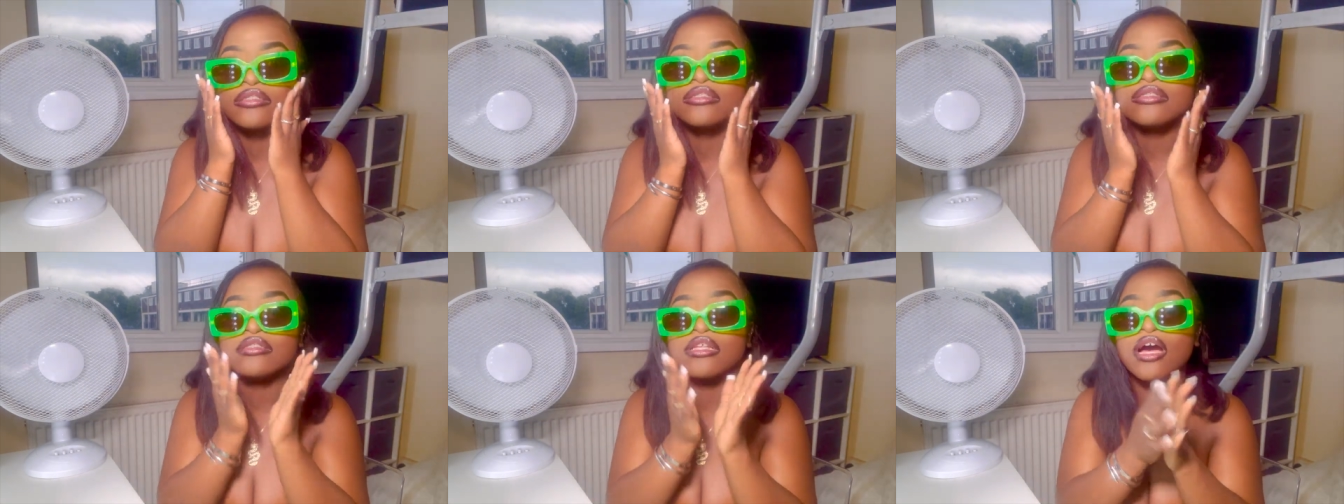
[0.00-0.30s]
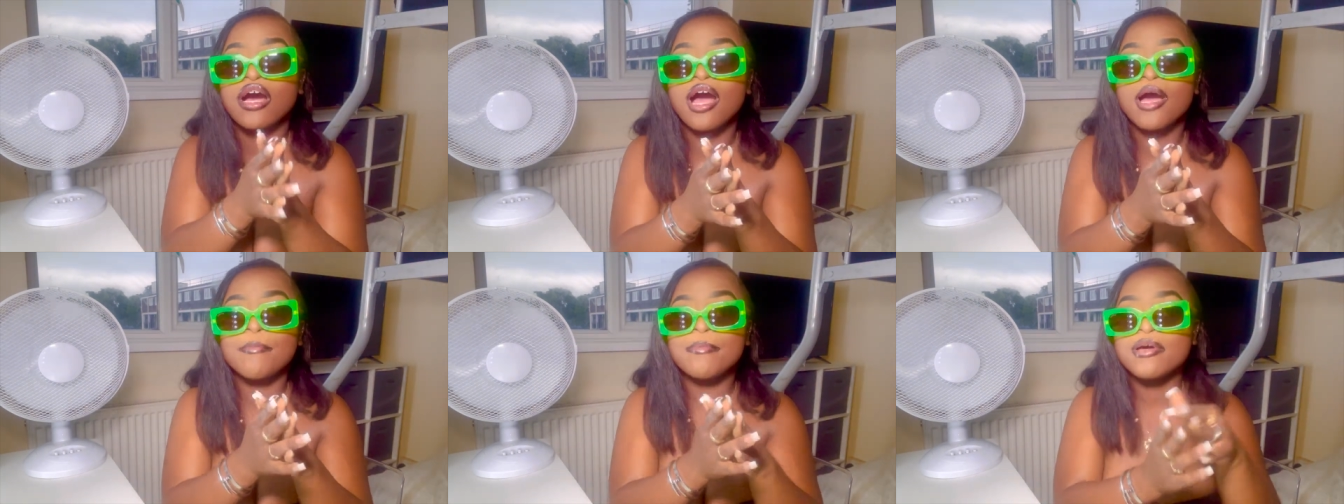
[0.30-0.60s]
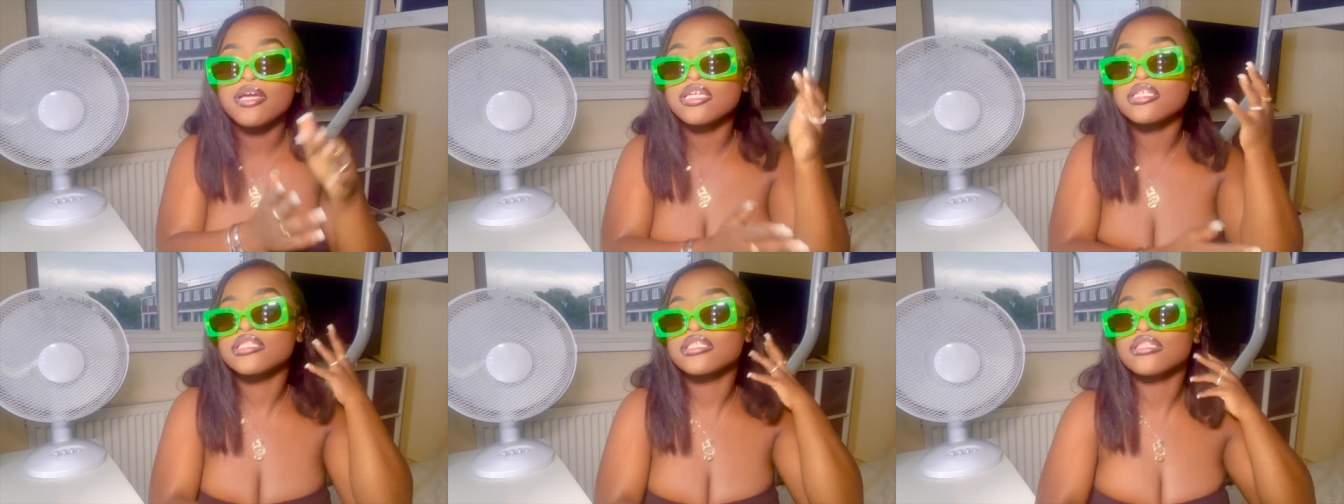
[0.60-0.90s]
No, I
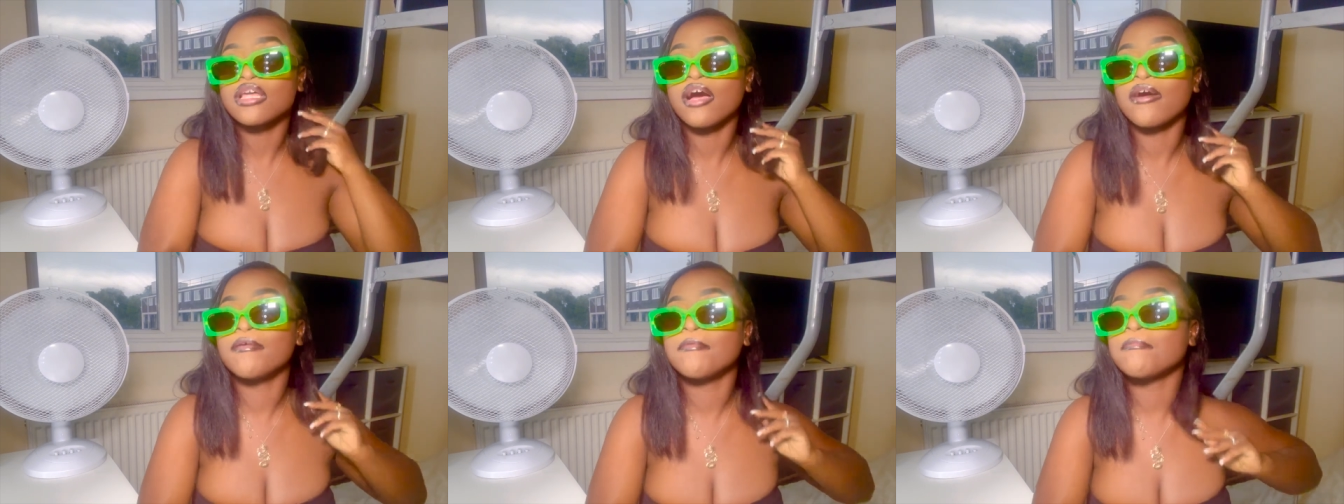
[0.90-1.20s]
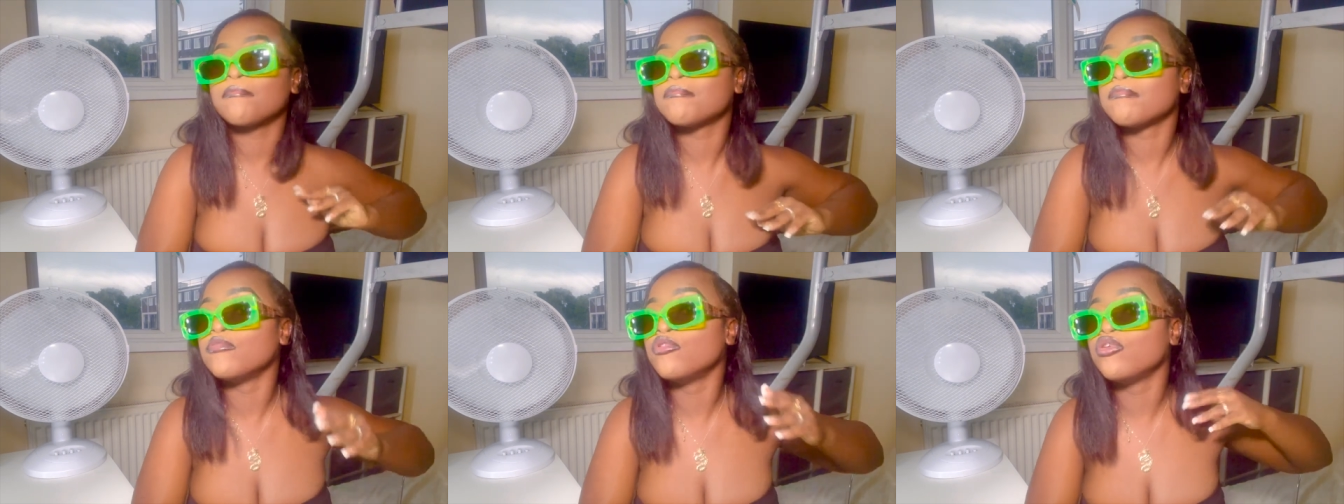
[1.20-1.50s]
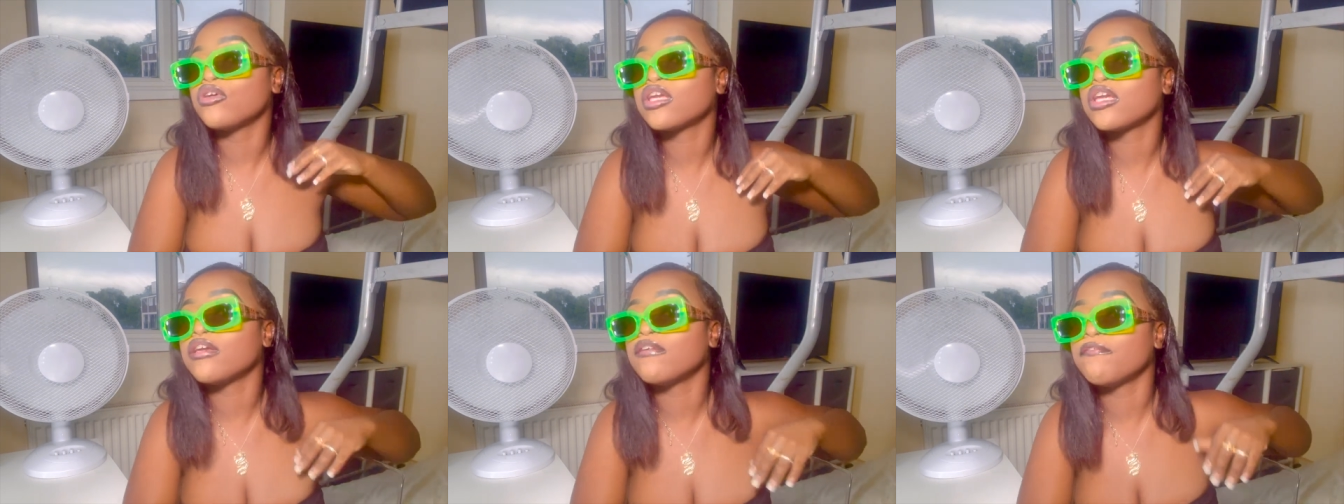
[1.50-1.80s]
better start
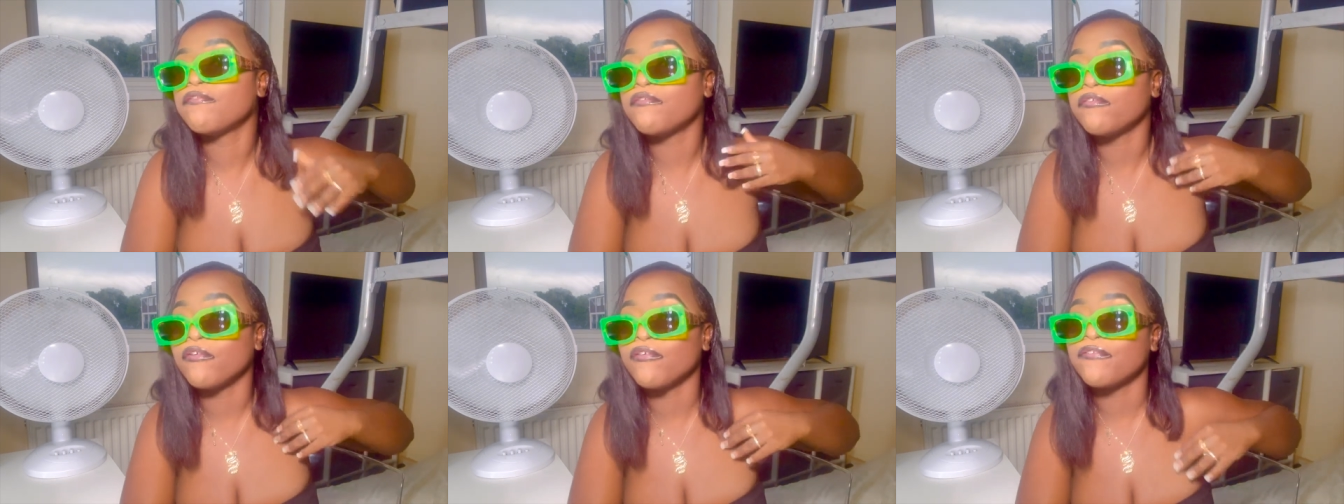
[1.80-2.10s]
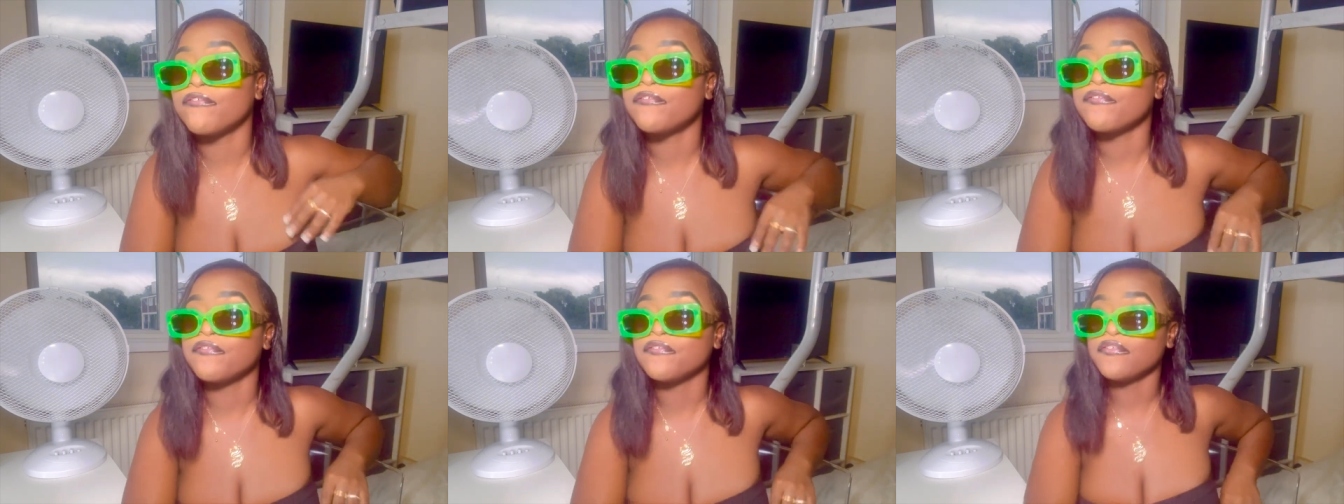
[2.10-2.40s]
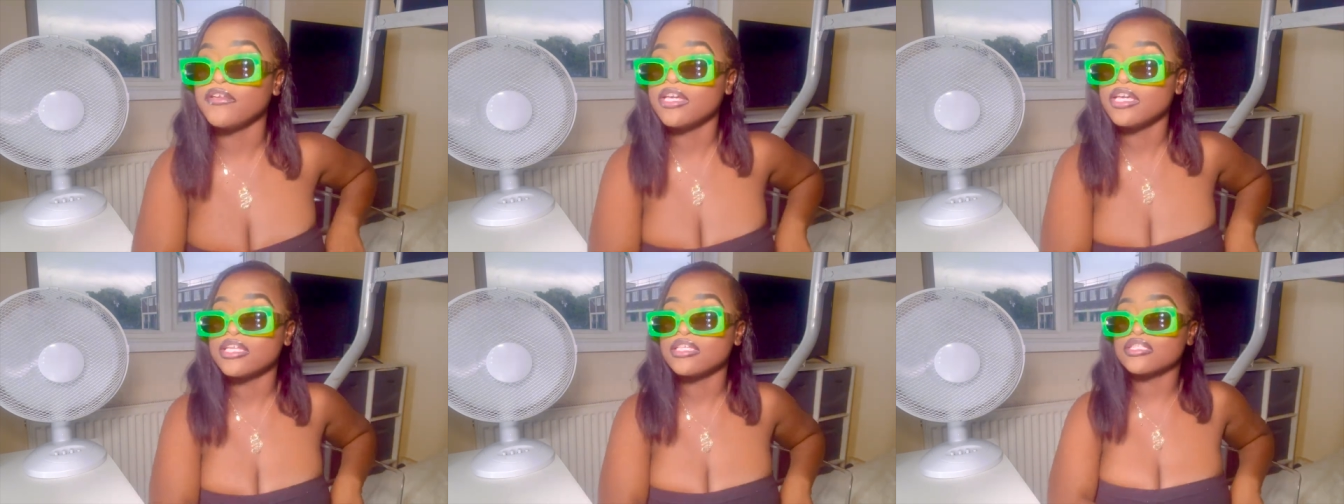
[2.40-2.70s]
looking for
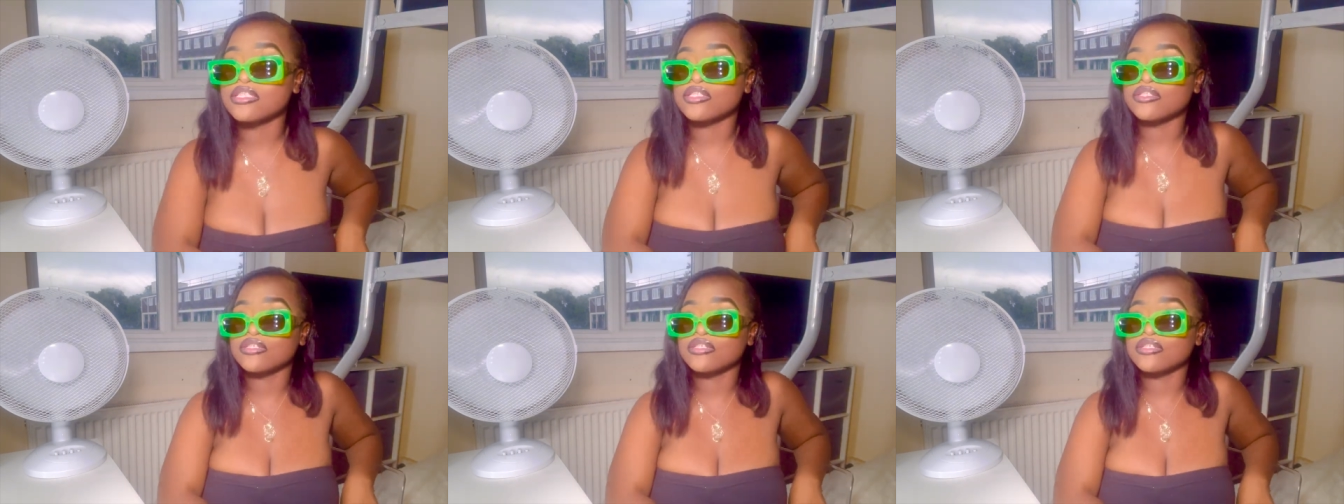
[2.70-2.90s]
fits,